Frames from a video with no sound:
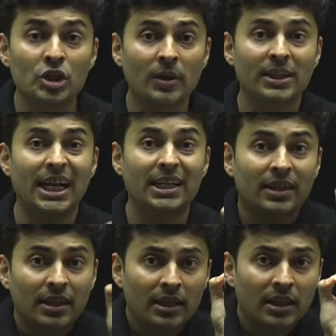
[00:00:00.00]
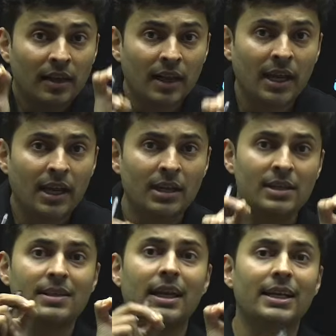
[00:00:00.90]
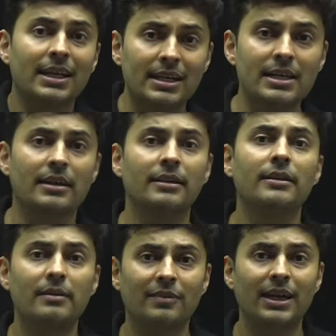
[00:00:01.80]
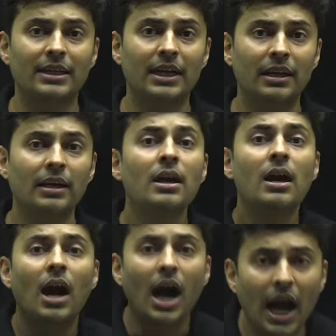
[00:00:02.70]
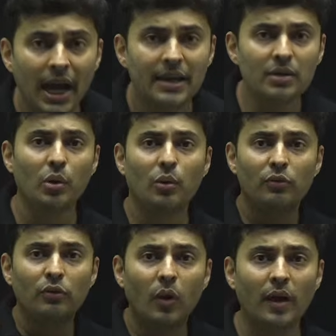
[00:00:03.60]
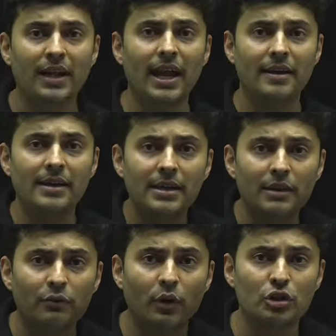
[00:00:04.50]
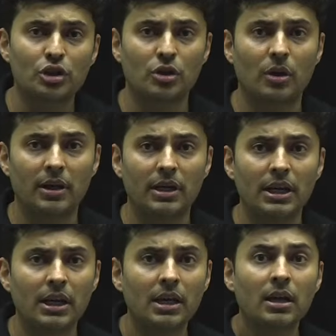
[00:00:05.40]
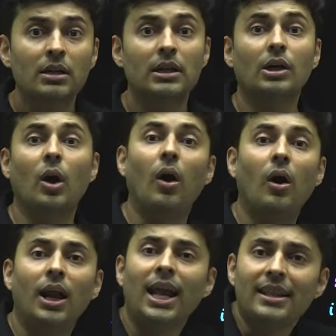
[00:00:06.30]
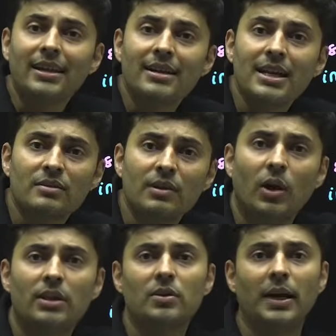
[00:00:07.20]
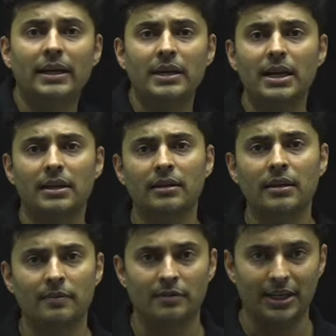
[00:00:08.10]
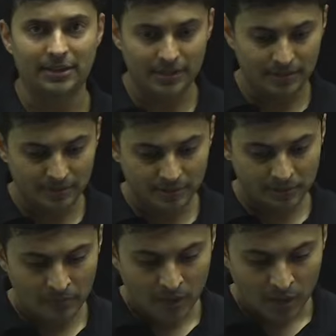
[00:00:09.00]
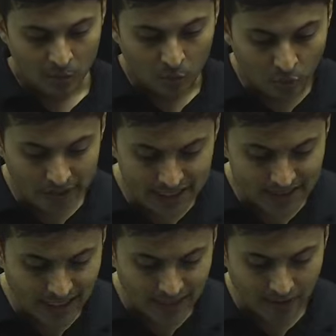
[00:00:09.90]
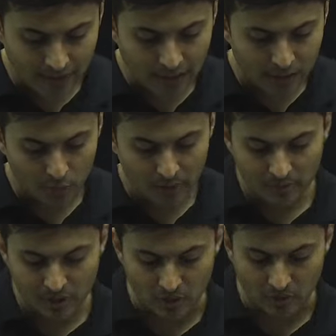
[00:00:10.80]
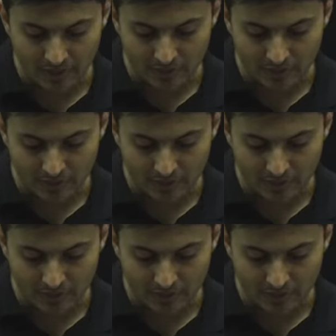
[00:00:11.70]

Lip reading: that ray is getting internally reflected, I know for guarantee, for surety, that all other rays will also get internally reflected. Which is that ray that you will be solving?